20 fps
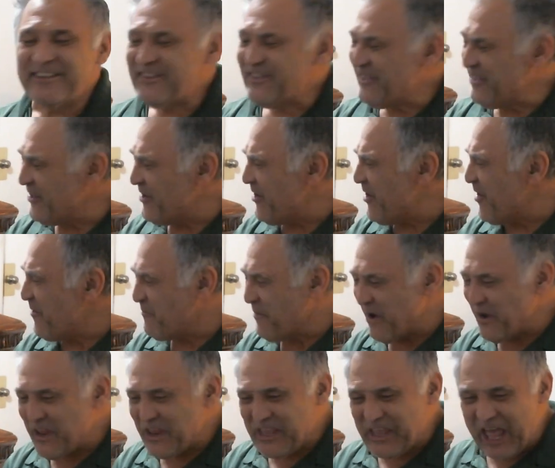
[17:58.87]

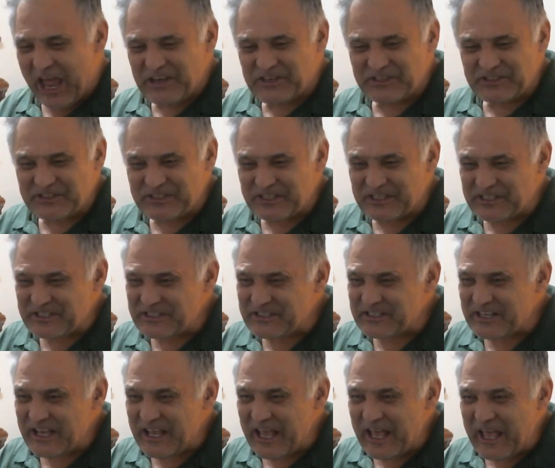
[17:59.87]
Nobody catches this.
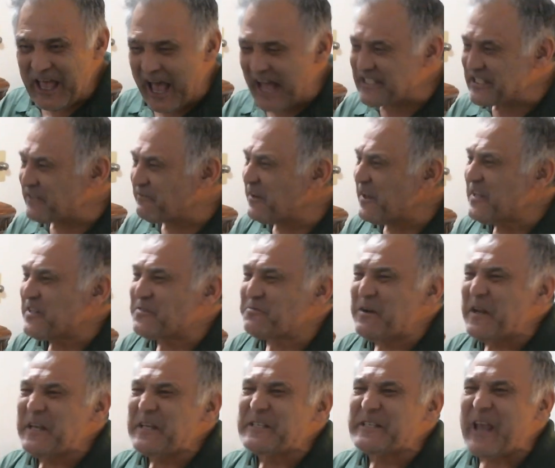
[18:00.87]
As if he's
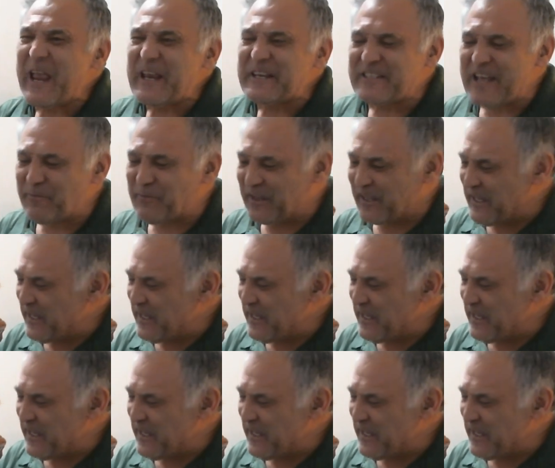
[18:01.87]
really saying something.